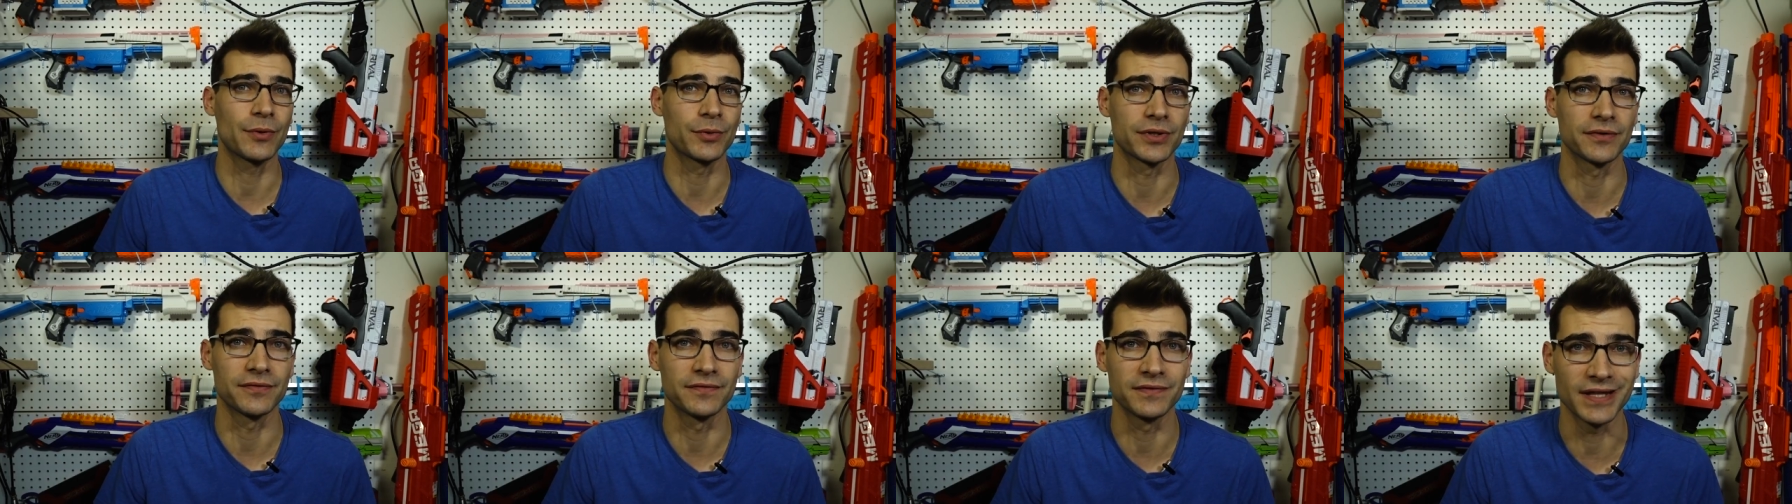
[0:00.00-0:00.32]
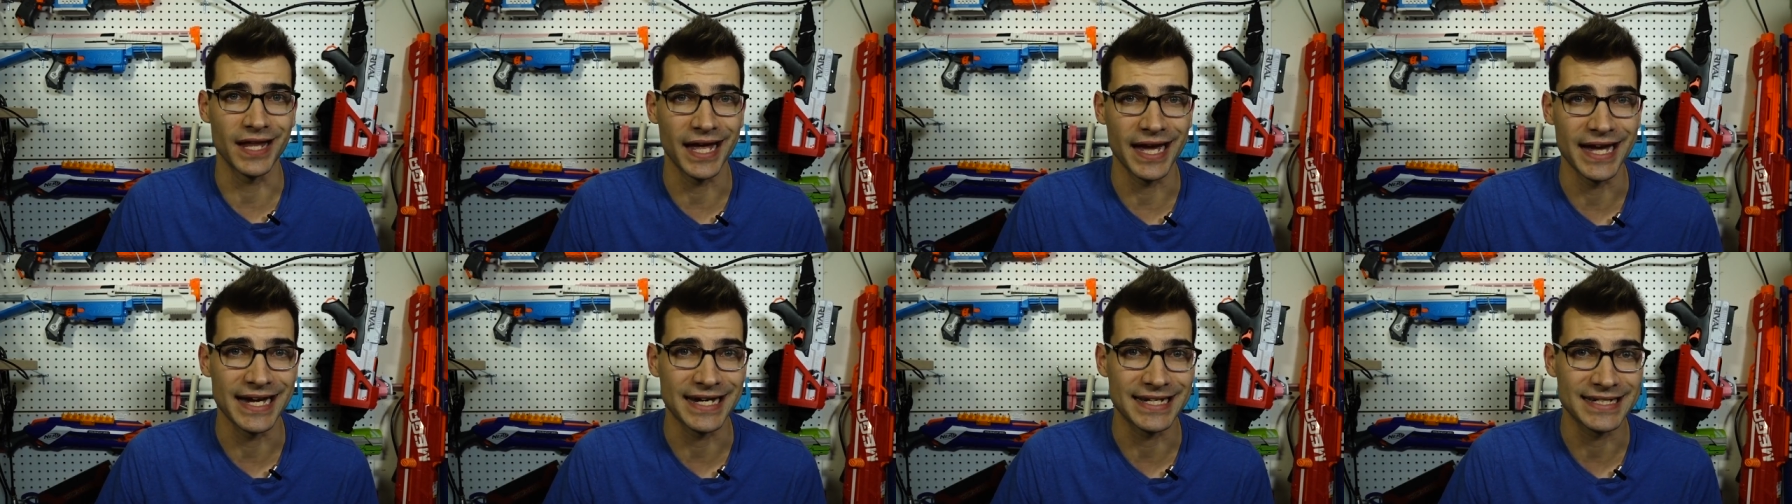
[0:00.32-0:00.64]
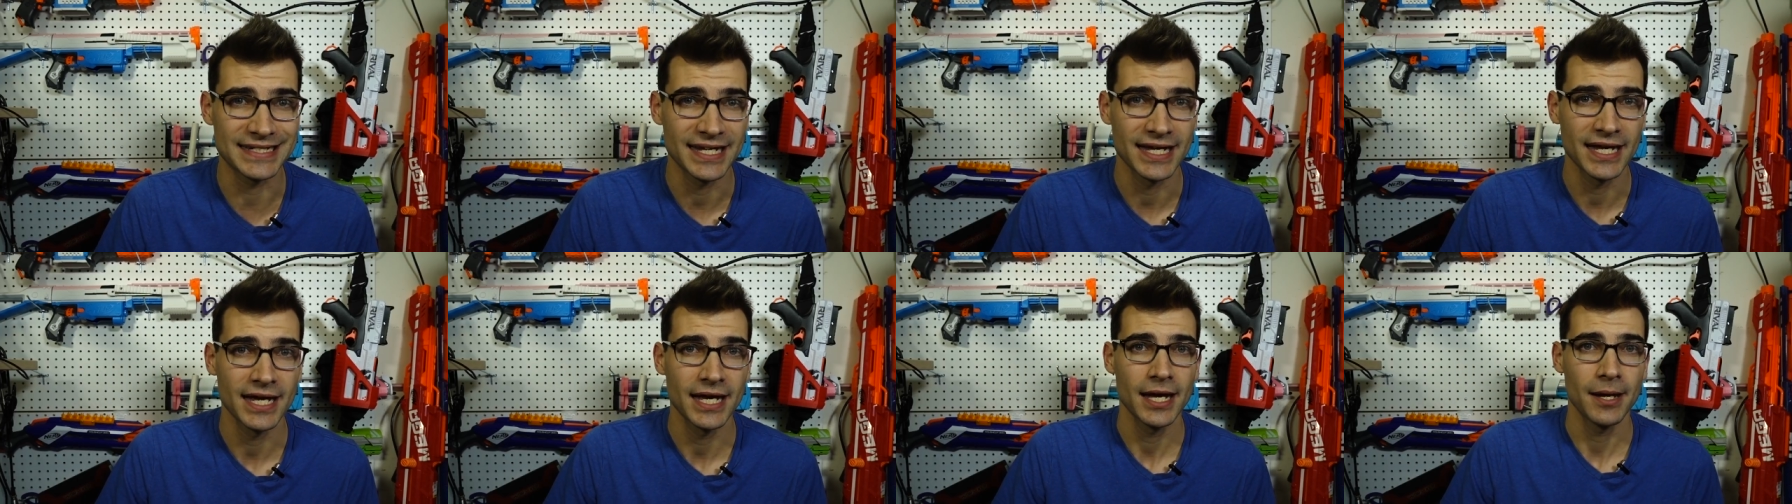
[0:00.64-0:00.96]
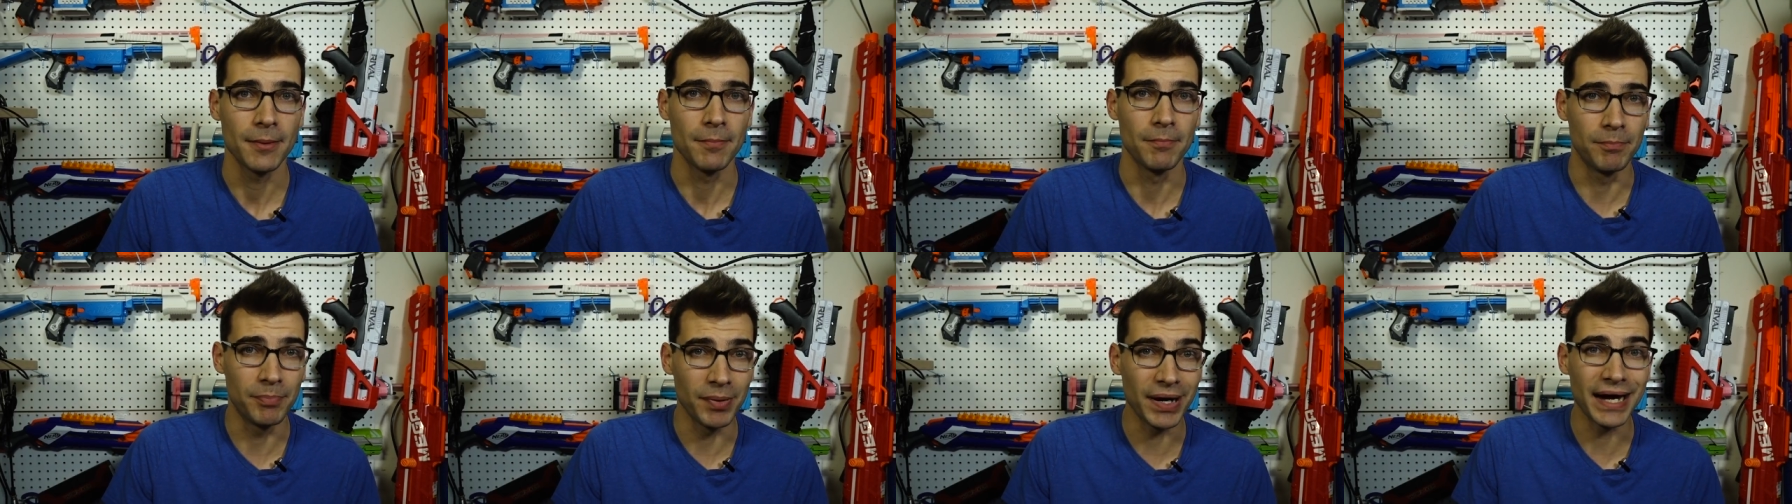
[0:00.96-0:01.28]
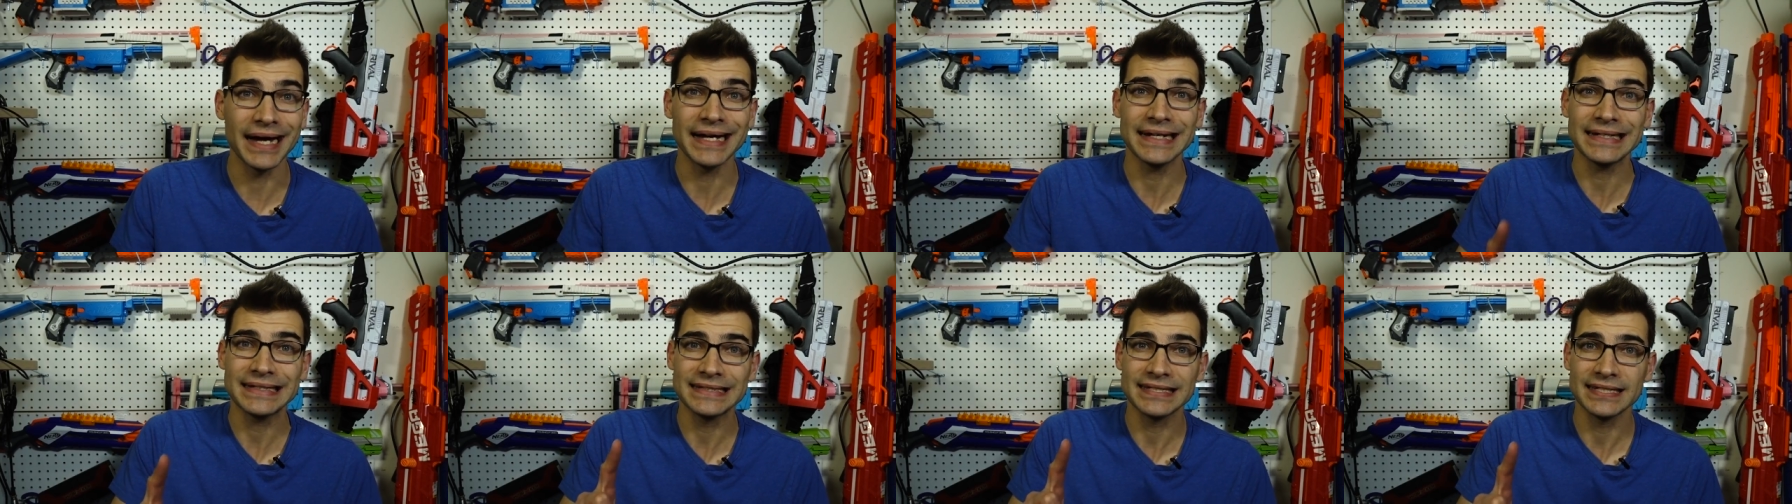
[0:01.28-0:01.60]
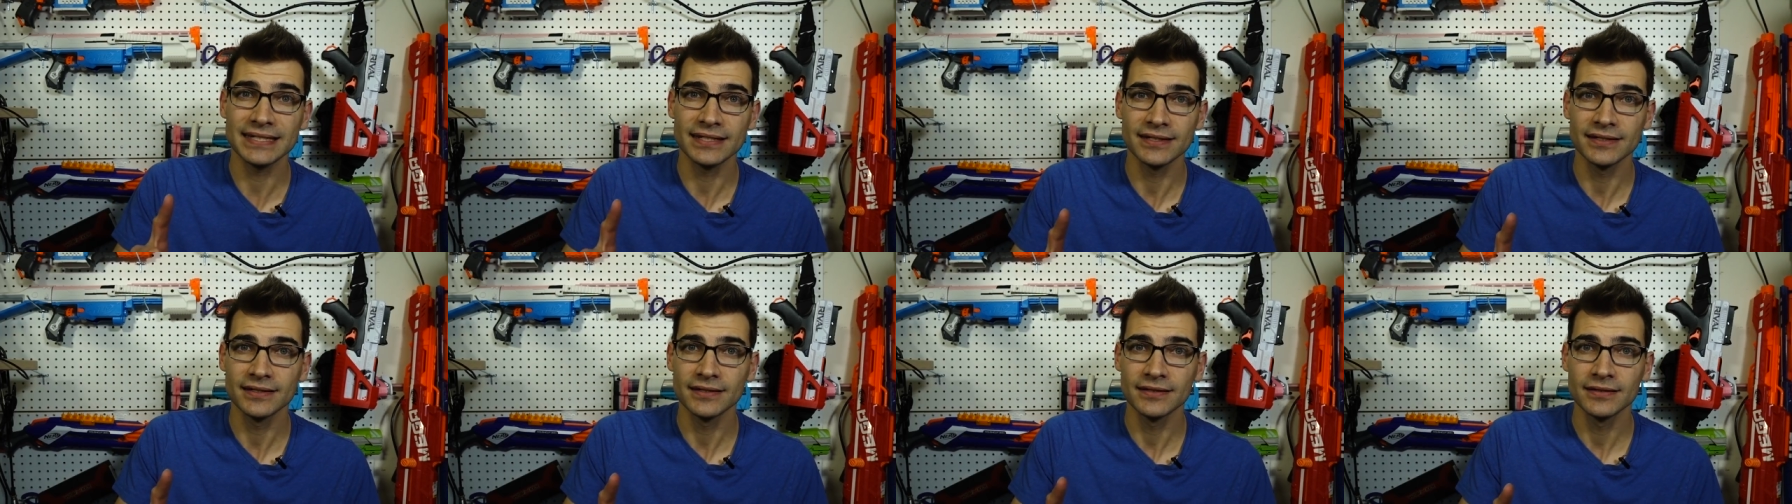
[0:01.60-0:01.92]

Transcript: would have liked, but